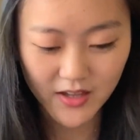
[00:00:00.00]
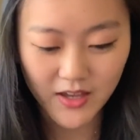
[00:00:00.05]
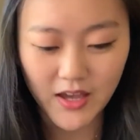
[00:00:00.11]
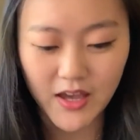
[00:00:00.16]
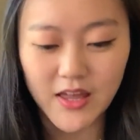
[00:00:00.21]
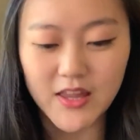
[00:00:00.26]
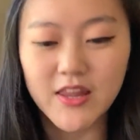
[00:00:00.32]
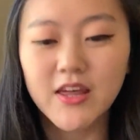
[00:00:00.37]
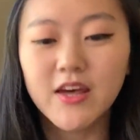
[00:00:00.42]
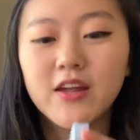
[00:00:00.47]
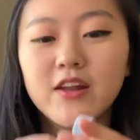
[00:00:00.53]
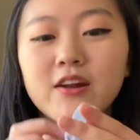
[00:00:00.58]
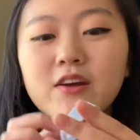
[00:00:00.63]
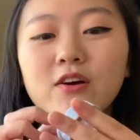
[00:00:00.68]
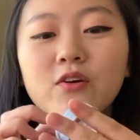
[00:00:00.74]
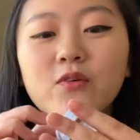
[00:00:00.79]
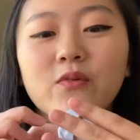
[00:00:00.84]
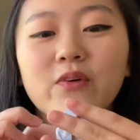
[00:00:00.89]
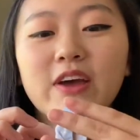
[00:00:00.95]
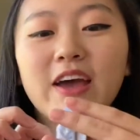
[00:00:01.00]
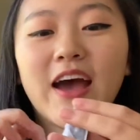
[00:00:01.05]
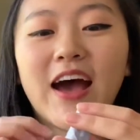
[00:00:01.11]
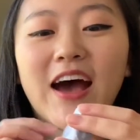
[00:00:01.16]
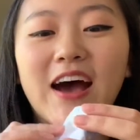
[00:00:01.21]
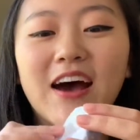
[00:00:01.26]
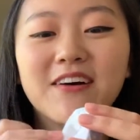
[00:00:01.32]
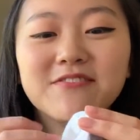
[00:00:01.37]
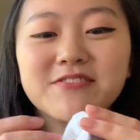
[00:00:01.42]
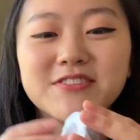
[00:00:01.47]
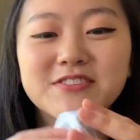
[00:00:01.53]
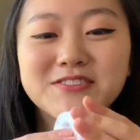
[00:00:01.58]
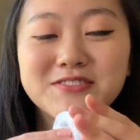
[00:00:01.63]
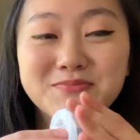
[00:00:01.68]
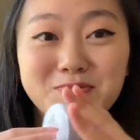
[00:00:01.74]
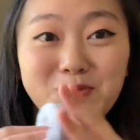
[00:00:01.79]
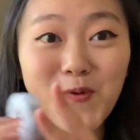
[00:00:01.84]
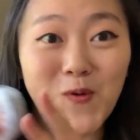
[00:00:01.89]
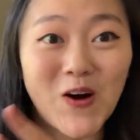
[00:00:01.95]
And then we have
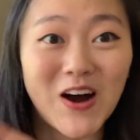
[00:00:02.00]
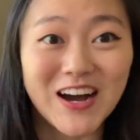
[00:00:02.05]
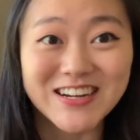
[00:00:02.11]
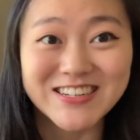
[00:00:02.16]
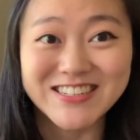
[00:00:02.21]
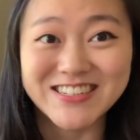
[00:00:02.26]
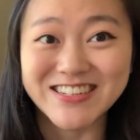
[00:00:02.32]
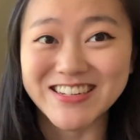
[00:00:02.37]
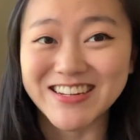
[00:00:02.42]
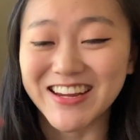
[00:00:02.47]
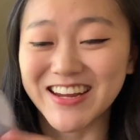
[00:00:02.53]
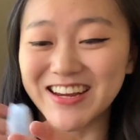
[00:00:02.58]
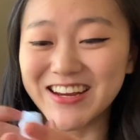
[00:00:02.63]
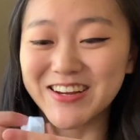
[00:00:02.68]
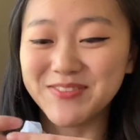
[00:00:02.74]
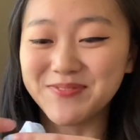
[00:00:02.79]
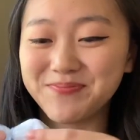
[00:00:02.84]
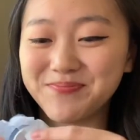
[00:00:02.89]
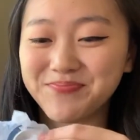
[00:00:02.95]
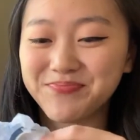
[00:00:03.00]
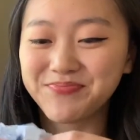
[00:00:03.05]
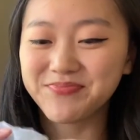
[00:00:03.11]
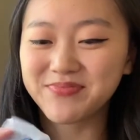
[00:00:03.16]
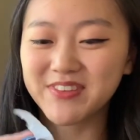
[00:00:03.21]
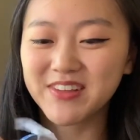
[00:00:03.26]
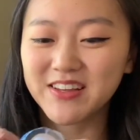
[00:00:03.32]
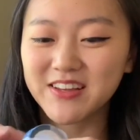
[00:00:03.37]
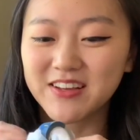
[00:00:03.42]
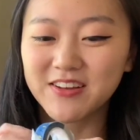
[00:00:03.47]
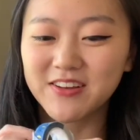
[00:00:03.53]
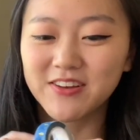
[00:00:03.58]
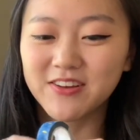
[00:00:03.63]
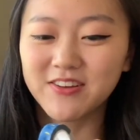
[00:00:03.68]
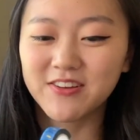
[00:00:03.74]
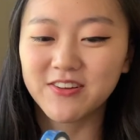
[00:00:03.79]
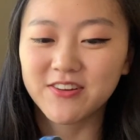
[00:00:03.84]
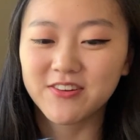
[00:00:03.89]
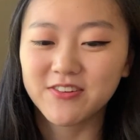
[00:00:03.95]
some washi tape,
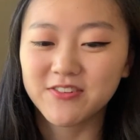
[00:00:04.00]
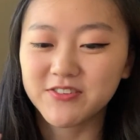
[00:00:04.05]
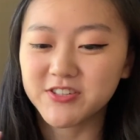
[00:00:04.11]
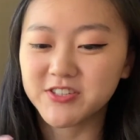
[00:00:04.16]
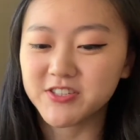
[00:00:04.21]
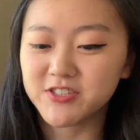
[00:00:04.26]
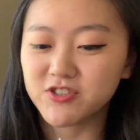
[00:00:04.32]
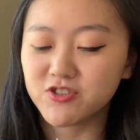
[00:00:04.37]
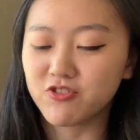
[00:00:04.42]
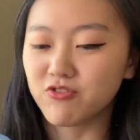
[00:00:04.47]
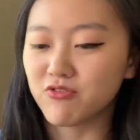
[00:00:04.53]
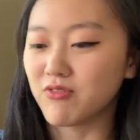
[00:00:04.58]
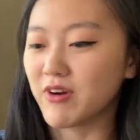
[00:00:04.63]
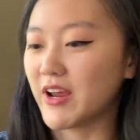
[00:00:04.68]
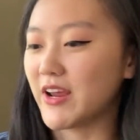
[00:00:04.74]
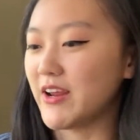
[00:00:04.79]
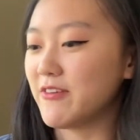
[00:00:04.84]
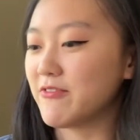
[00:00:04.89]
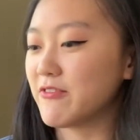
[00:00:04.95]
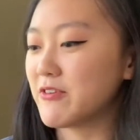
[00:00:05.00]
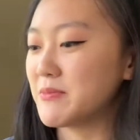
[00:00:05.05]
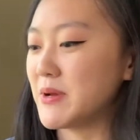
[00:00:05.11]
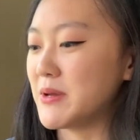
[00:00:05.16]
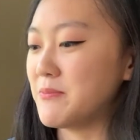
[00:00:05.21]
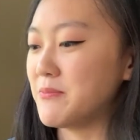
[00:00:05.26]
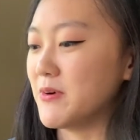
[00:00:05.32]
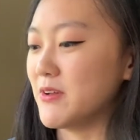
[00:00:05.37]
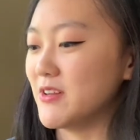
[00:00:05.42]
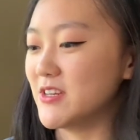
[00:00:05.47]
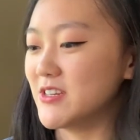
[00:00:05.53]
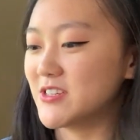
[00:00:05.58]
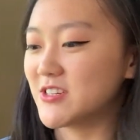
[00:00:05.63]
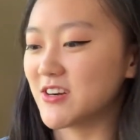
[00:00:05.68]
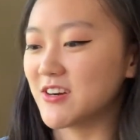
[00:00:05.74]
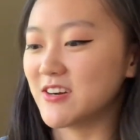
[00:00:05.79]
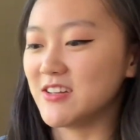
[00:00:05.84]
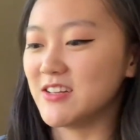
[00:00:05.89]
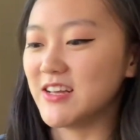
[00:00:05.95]
which is great for my bullet
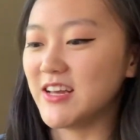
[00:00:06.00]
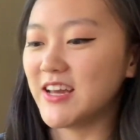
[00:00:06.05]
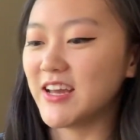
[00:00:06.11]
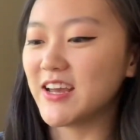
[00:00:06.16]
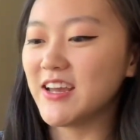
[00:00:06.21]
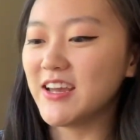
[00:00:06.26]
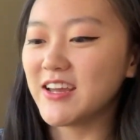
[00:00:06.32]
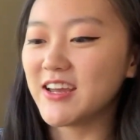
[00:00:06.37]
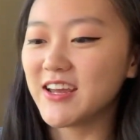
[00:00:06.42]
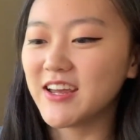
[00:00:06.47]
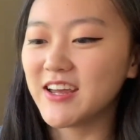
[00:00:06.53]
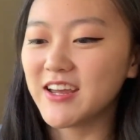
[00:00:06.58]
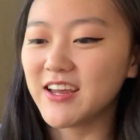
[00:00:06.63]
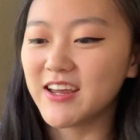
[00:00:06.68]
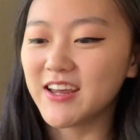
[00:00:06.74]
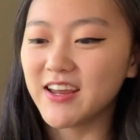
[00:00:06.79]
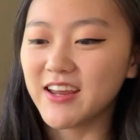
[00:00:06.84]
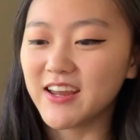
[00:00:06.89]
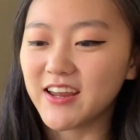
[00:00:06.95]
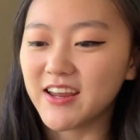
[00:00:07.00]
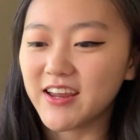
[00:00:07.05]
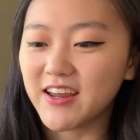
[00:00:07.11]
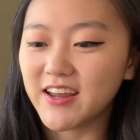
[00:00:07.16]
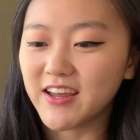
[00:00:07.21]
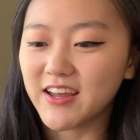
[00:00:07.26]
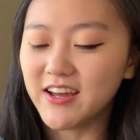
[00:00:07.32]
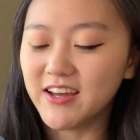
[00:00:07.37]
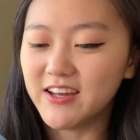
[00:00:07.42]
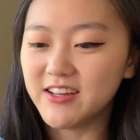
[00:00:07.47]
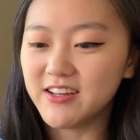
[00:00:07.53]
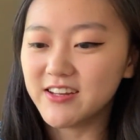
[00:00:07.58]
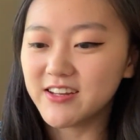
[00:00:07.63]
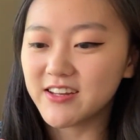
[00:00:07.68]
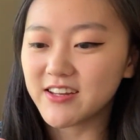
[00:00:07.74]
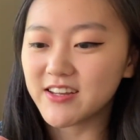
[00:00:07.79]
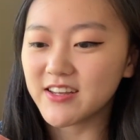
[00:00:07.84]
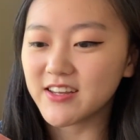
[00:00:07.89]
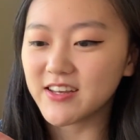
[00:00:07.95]
journaling.
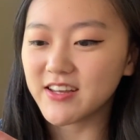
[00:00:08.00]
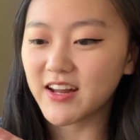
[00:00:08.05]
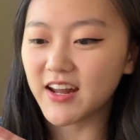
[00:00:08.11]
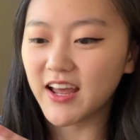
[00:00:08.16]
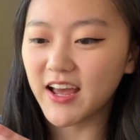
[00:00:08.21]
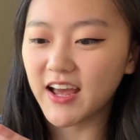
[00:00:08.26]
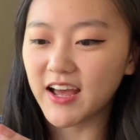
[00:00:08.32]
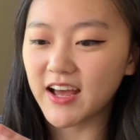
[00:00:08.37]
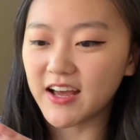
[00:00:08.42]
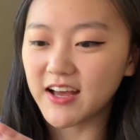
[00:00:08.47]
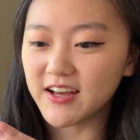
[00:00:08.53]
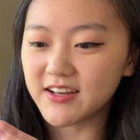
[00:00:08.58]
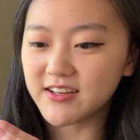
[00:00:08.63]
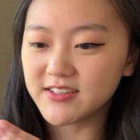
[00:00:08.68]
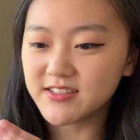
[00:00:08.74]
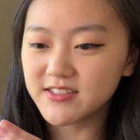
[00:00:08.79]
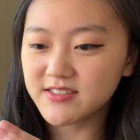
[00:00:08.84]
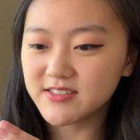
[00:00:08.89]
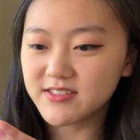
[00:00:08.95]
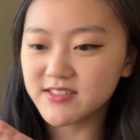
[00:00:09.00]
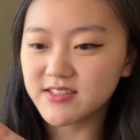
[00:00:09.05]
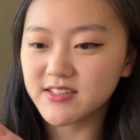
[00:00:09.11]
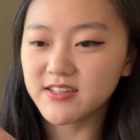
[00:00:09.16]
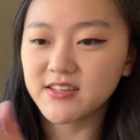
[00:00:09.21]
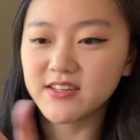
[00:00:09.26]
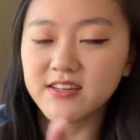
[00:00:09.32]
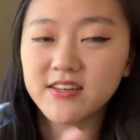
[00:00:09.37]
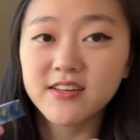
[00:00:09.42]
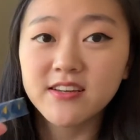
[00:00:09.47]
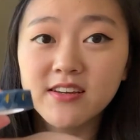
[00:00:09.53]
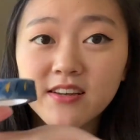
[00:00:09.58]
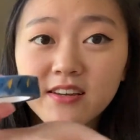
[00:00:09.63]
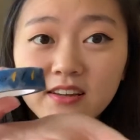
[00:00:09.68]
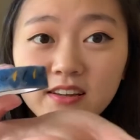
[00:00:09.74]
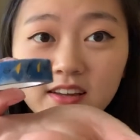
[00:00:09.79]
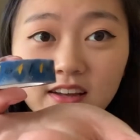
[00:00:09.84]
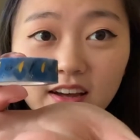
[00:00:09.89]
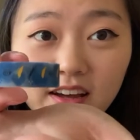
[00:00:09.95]
And it has,
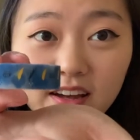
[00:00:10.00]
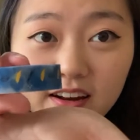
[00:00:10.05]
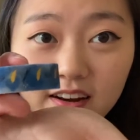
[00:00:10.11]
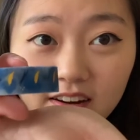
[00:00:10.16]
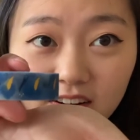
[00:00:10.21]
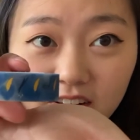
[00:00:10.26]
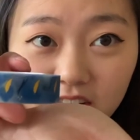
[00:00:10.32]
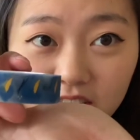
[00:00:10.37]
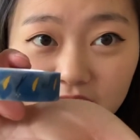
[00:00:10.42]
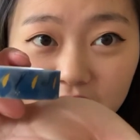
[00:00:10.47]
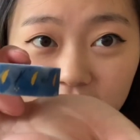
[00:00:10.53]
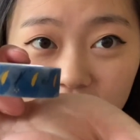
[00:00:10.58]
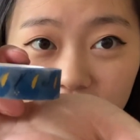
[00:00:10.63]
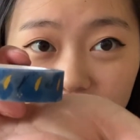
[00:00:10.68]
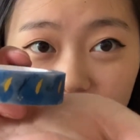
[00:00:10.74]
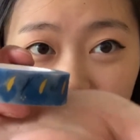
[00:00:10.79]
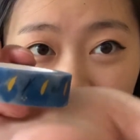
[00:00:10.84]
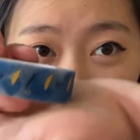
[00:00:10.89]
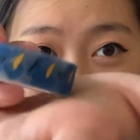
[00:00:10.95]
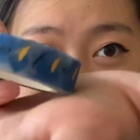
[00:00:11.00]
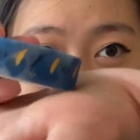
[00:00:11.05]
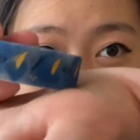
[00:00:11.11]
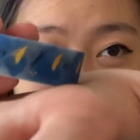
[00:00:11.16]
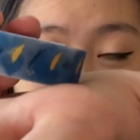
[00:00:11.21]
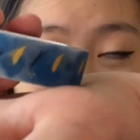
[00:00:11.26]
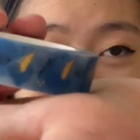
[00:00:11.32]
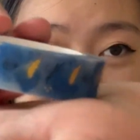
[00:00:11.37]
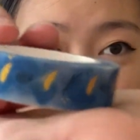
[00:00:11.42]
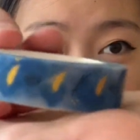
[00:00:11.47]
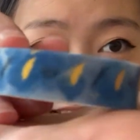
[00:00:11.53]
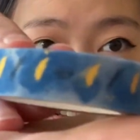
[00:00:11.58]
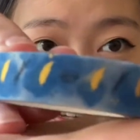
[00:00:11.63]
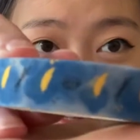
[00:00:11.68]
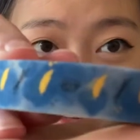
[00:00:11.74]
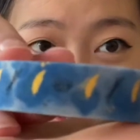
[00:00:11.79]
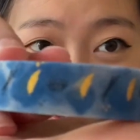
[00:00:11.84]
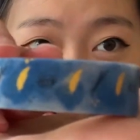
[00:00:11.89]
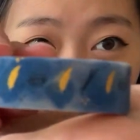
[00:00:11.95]
I don't know if you could see, but it has
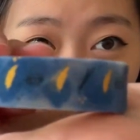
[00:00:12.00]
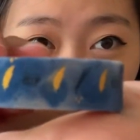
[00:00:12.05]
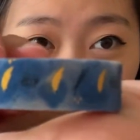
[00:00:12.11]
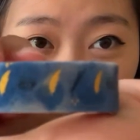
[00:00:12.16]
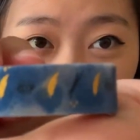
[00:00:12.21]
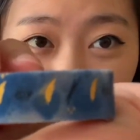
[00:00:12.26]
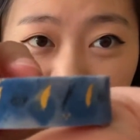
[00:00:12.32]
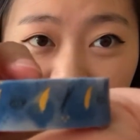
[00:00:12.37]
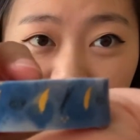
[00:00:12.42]
like little